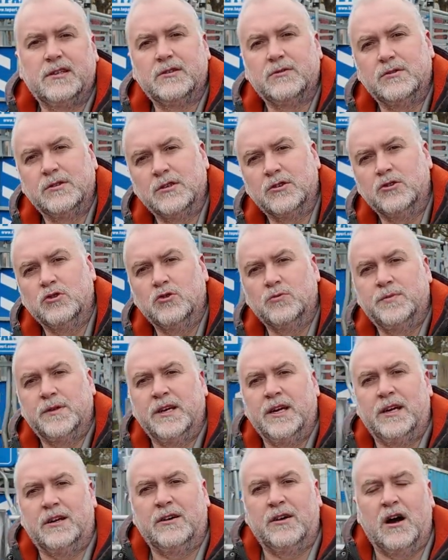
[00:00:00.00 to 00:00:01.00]
There was a group
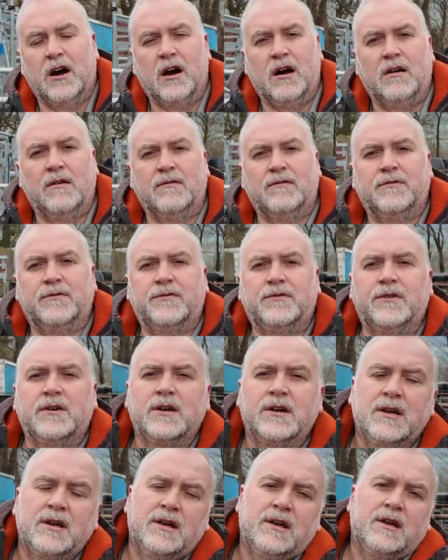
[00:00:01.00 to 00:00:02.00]
there of
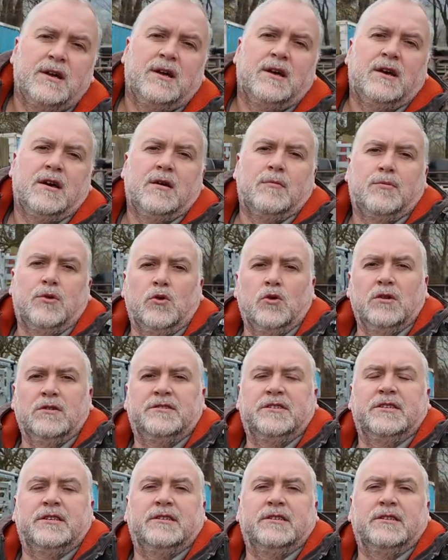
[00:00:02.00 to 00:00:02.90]
bulls